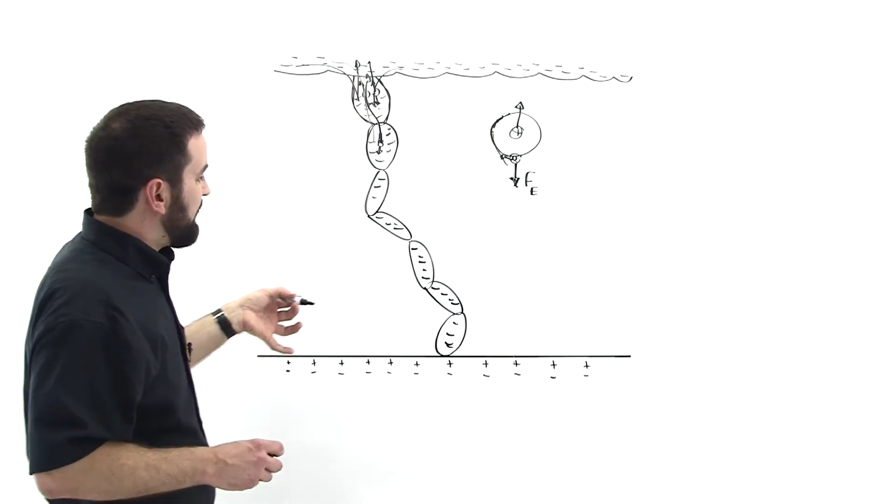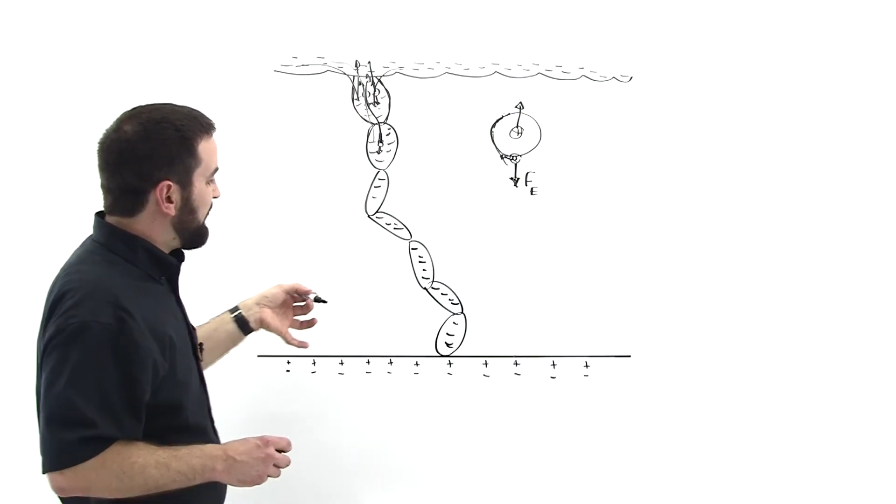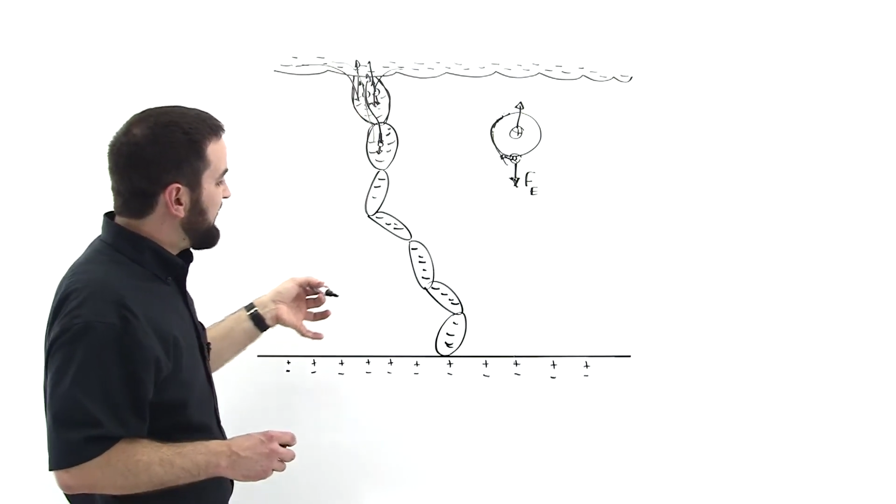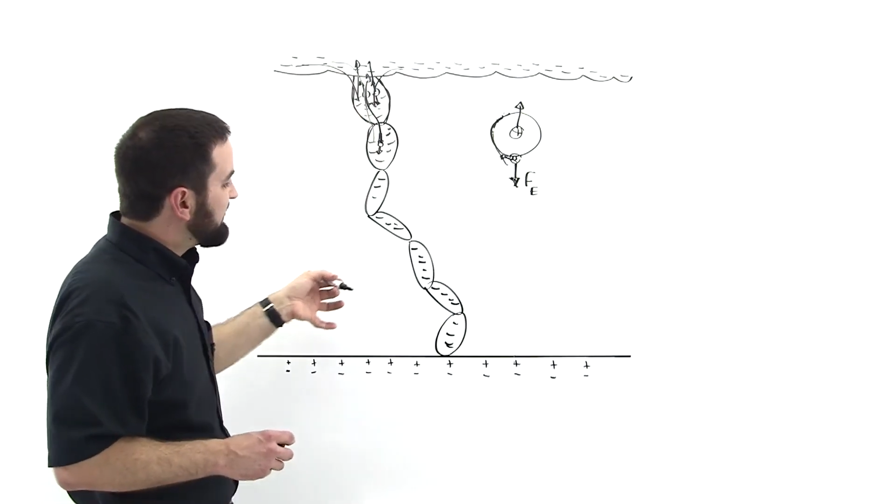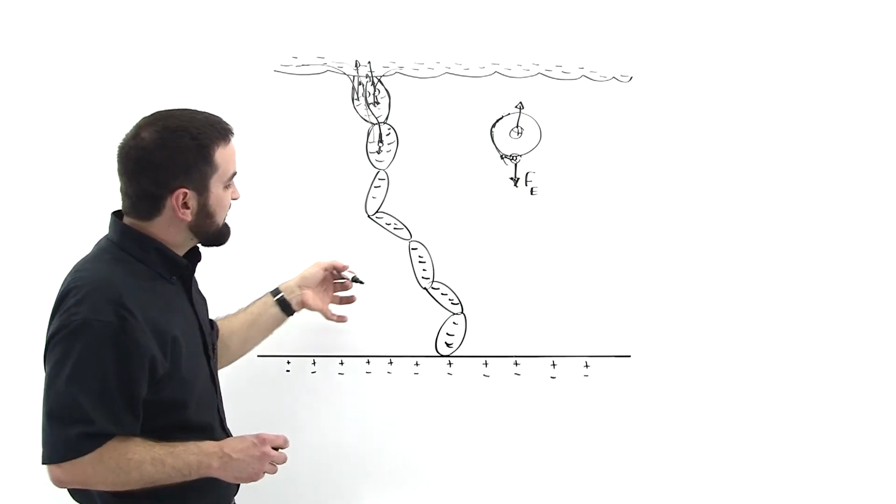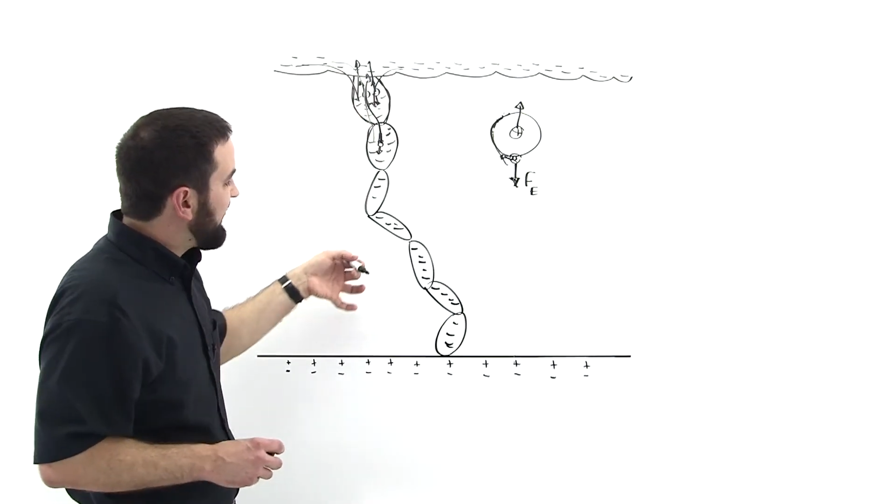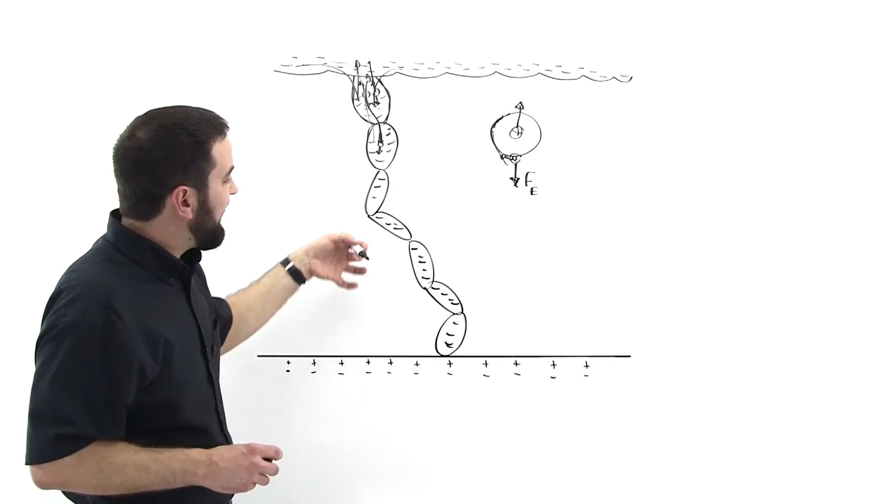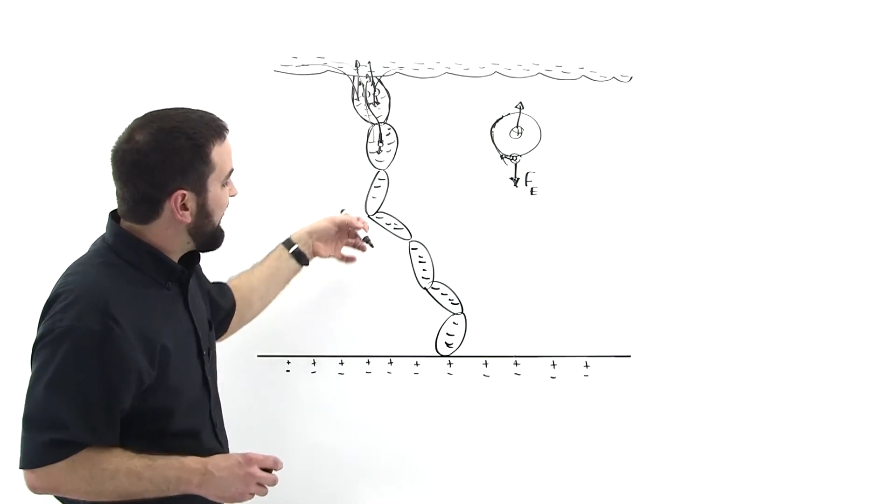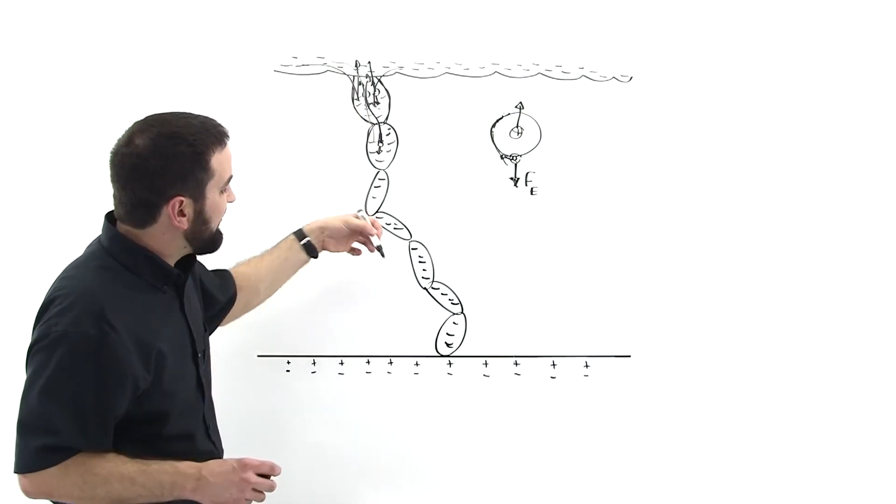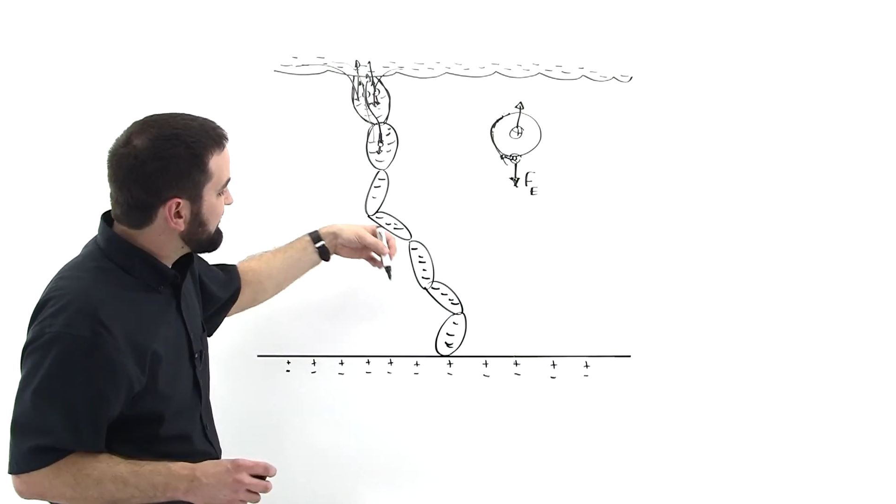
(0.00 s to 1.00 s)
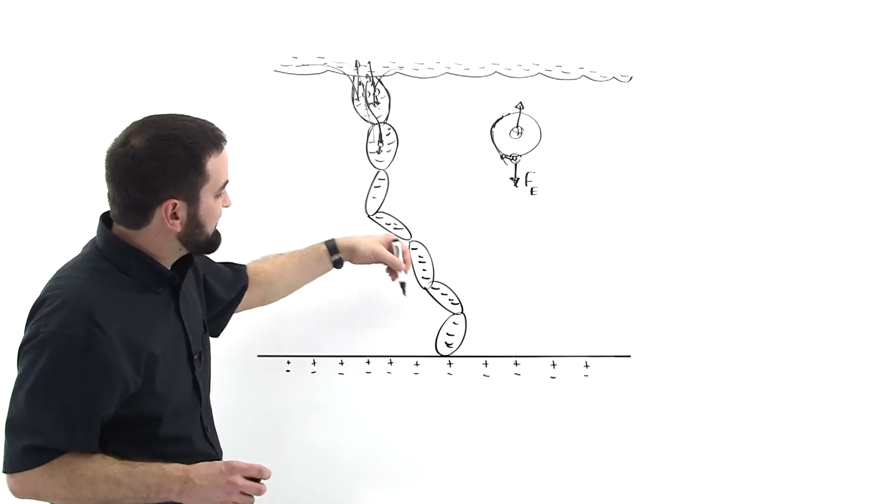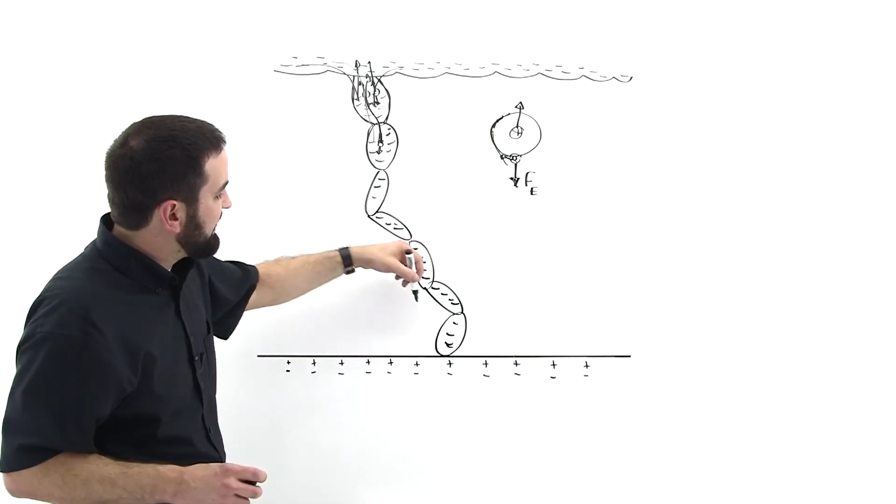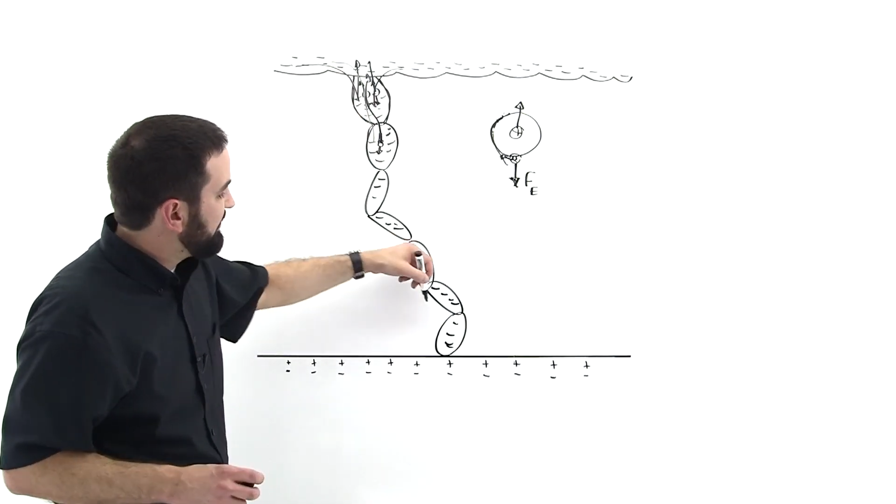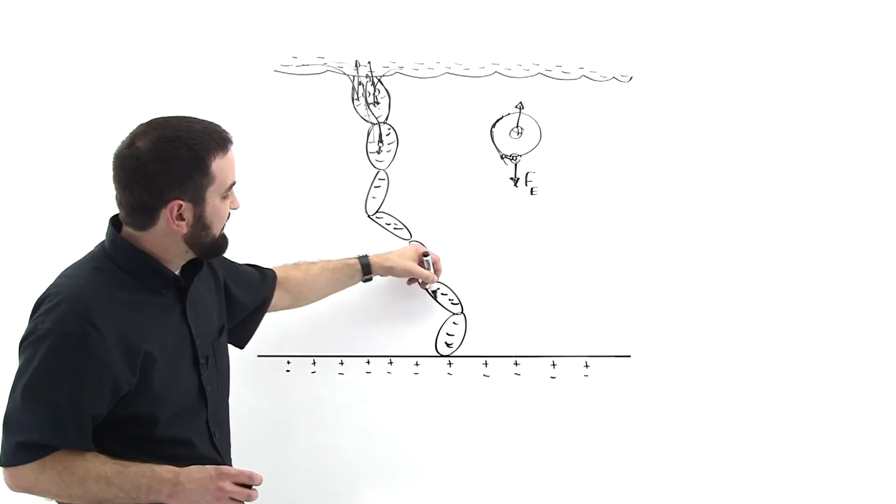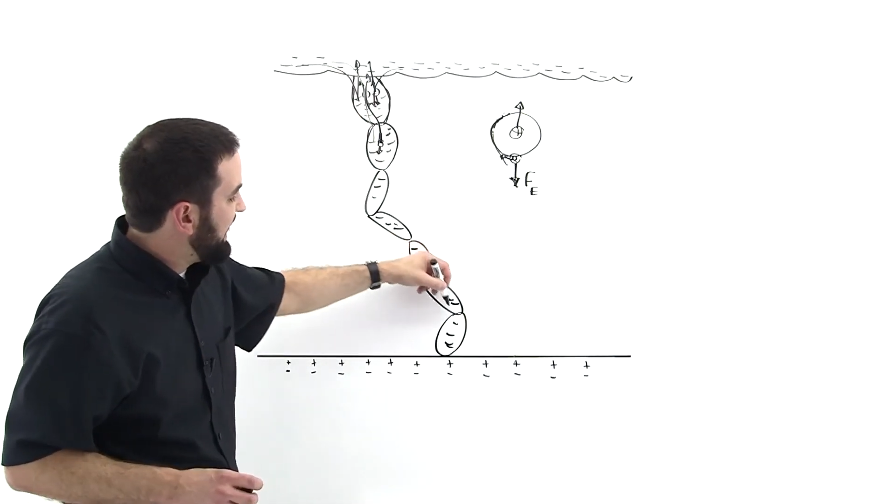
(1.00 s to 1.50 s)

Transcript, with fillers: these guys that are